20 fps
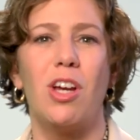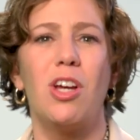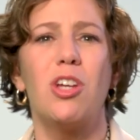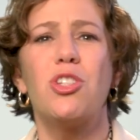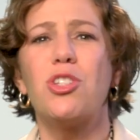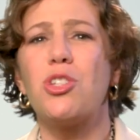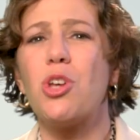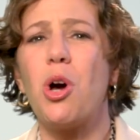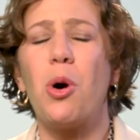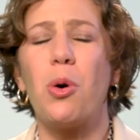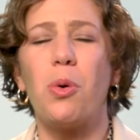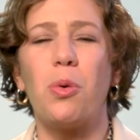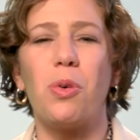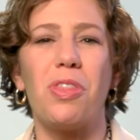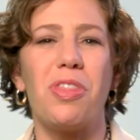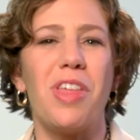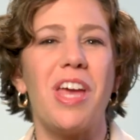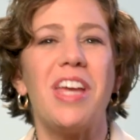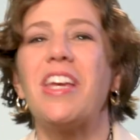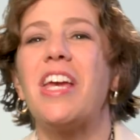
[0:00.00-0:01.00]
So
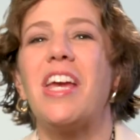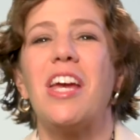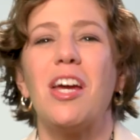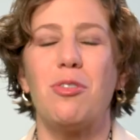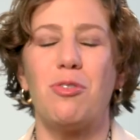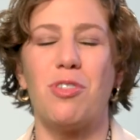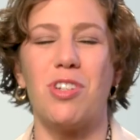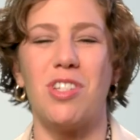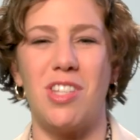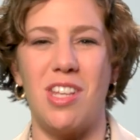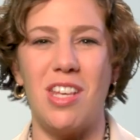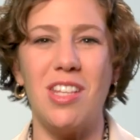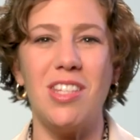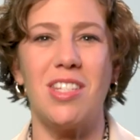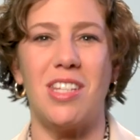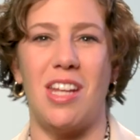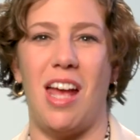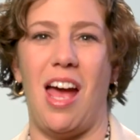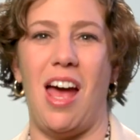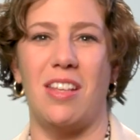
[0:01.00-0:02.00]
they can't
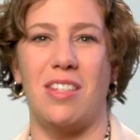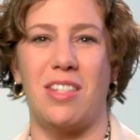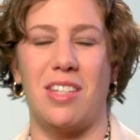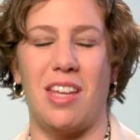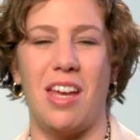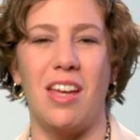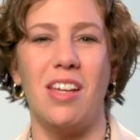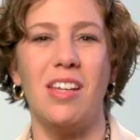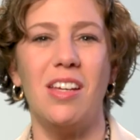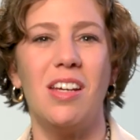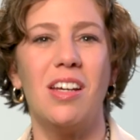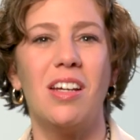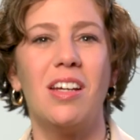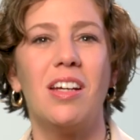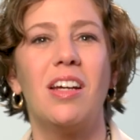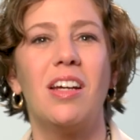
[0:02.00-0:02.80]
resist asking,